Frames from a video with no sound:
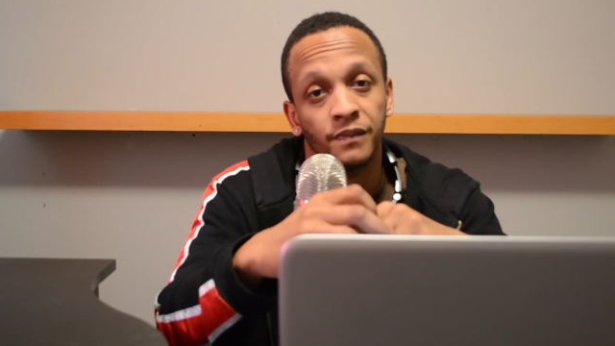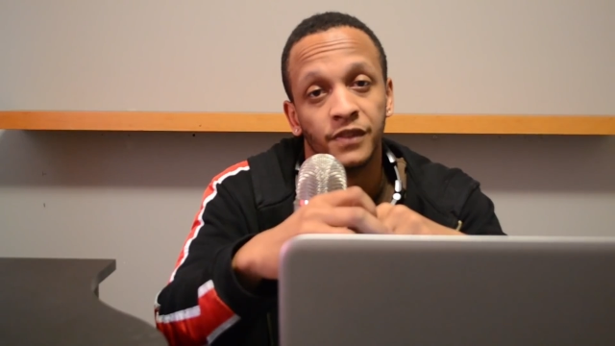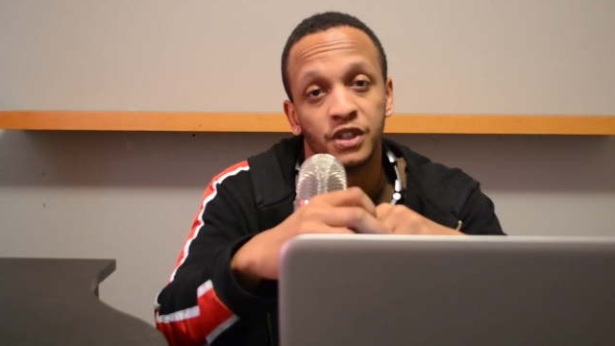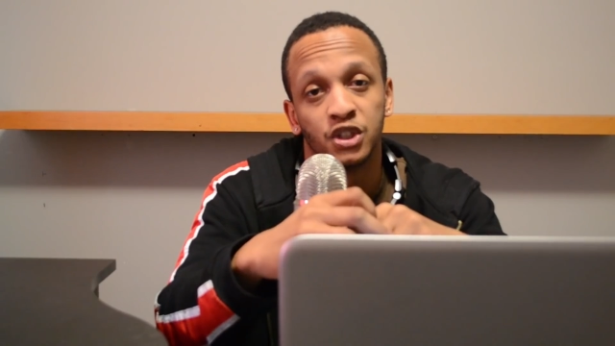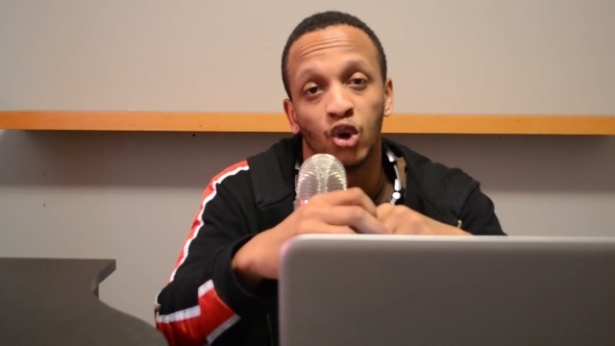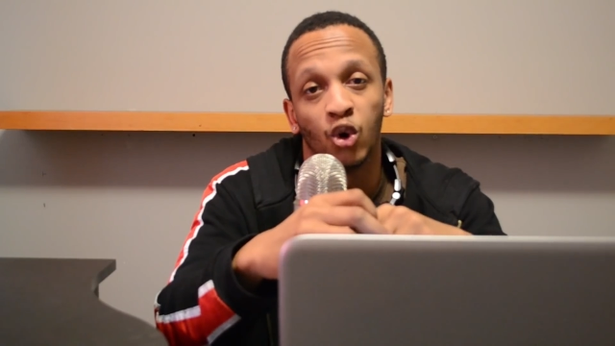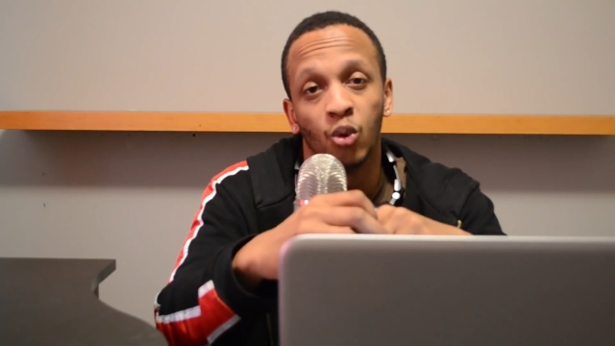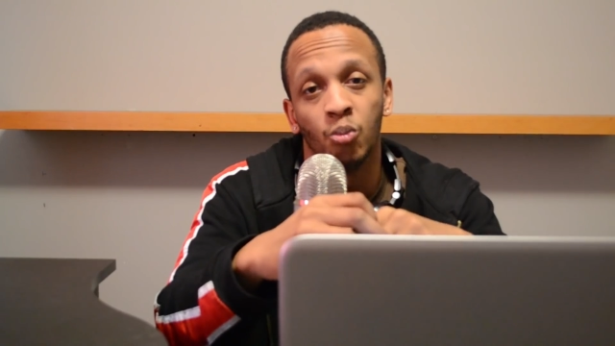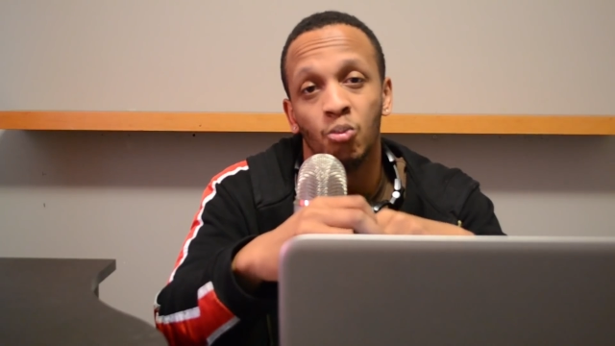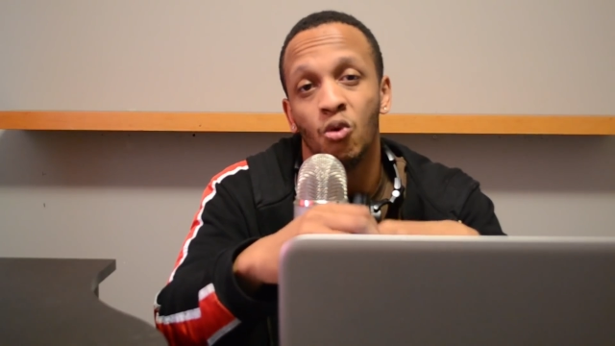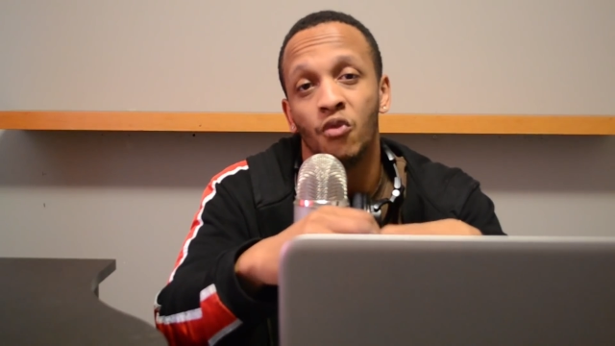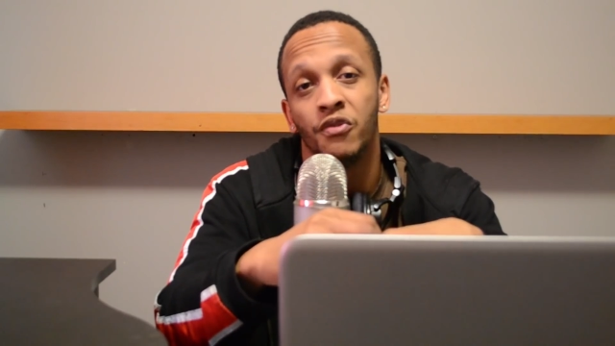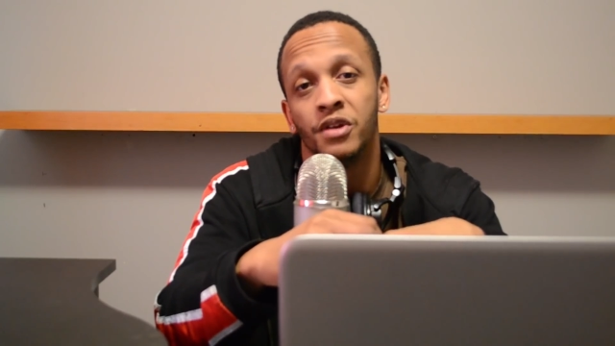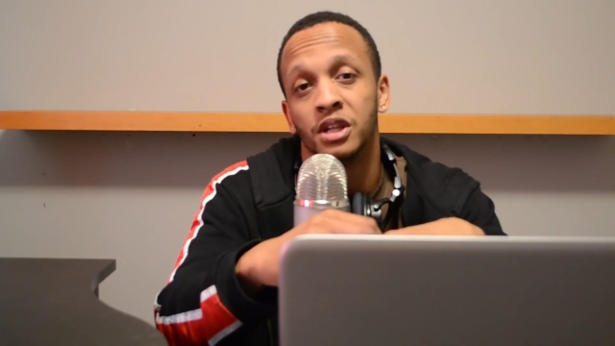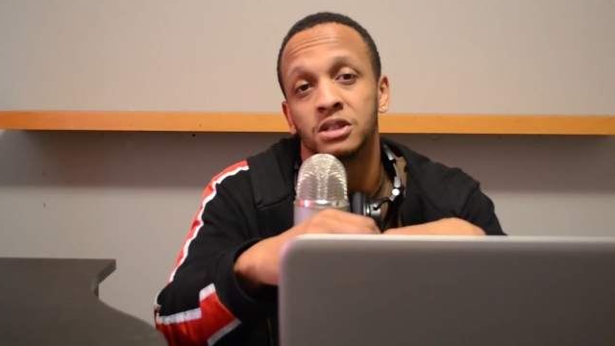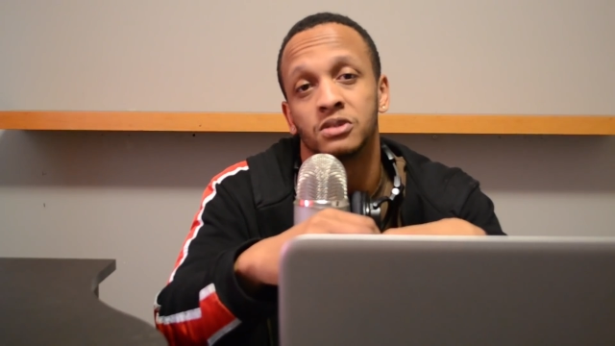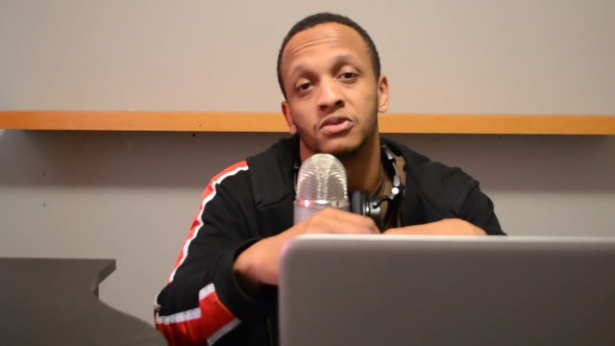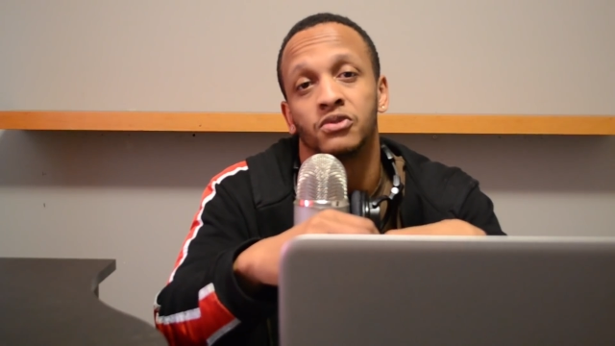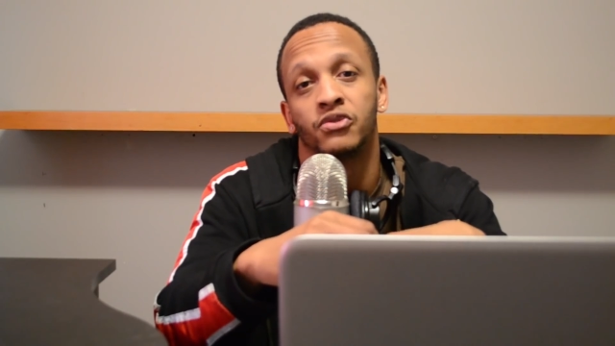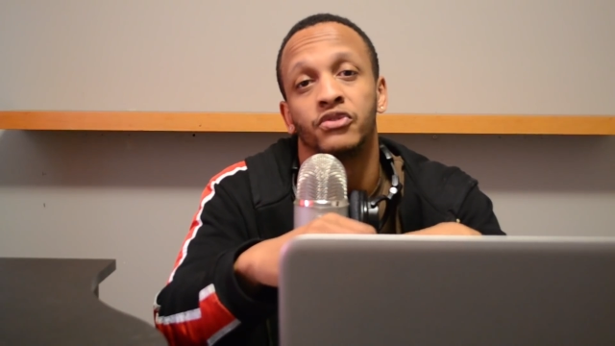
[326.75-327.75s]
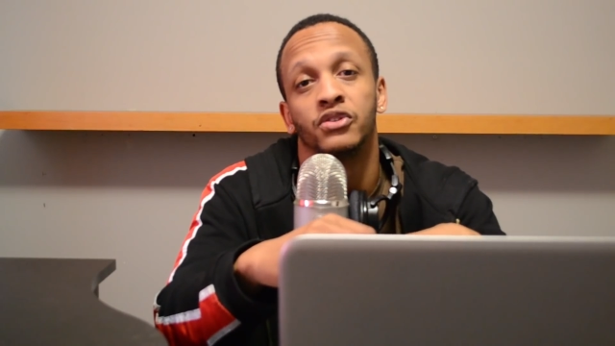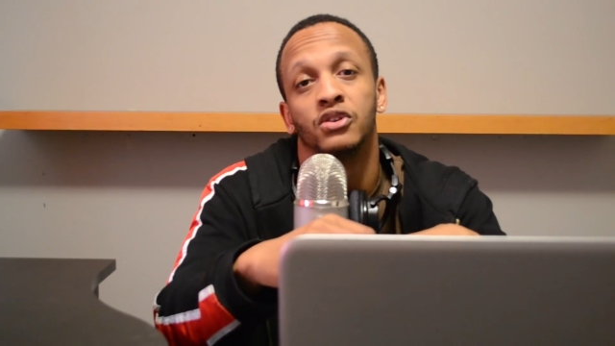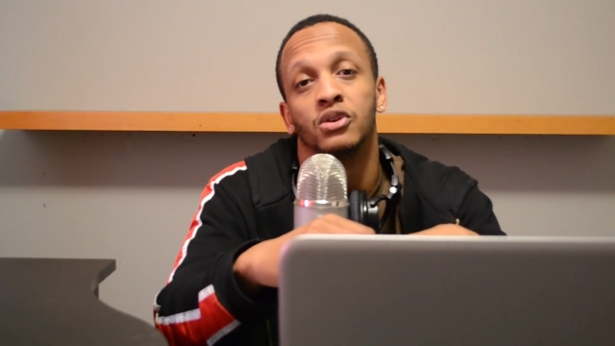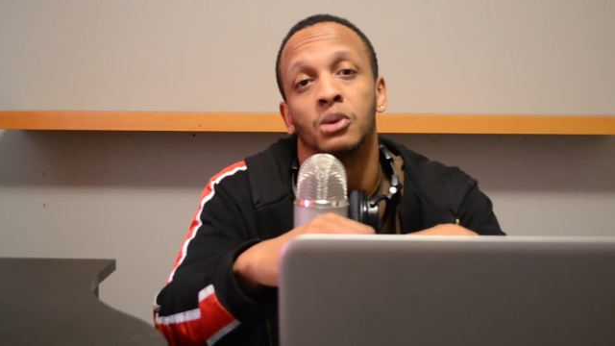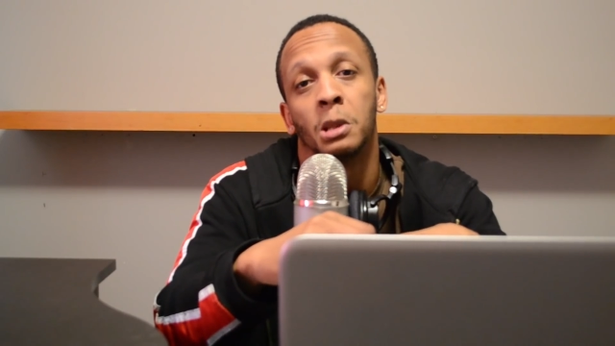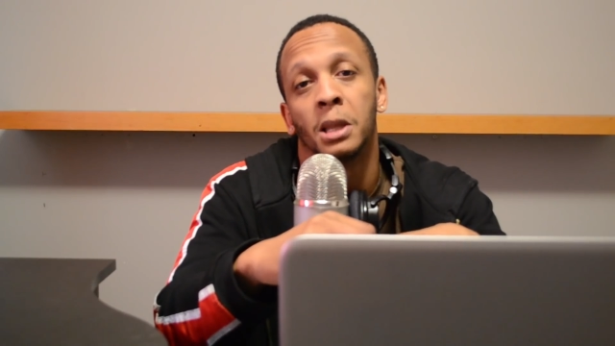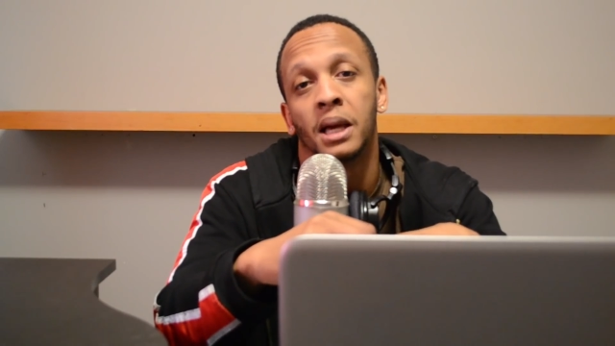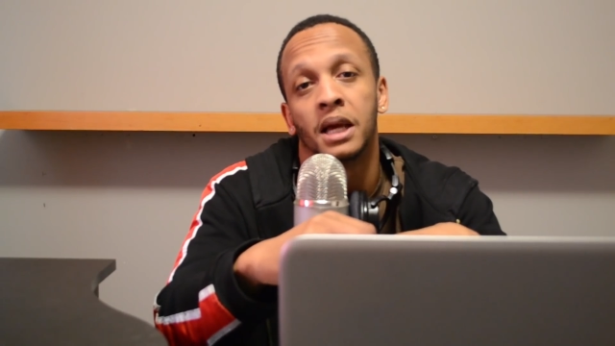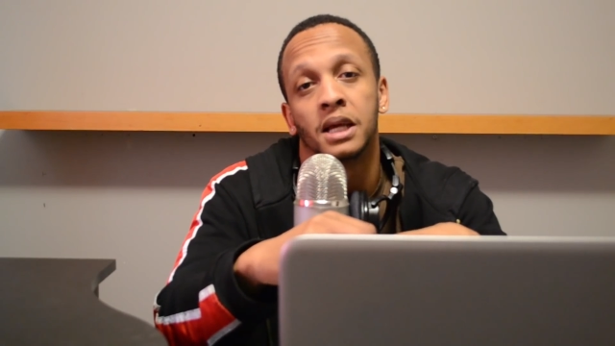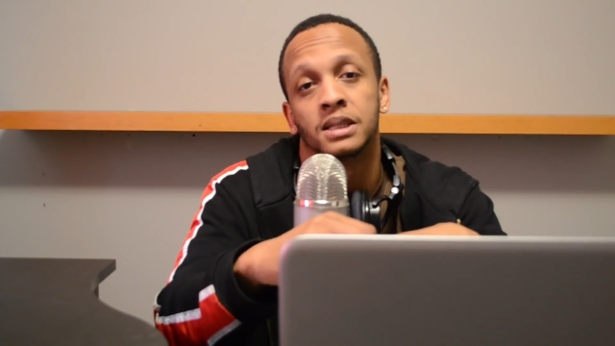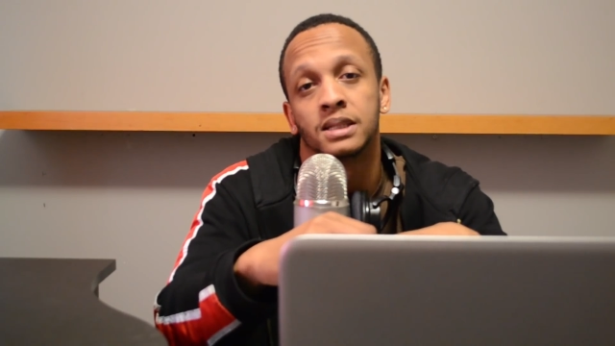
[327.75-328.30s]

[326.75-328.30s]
This whole movie doesn't feel like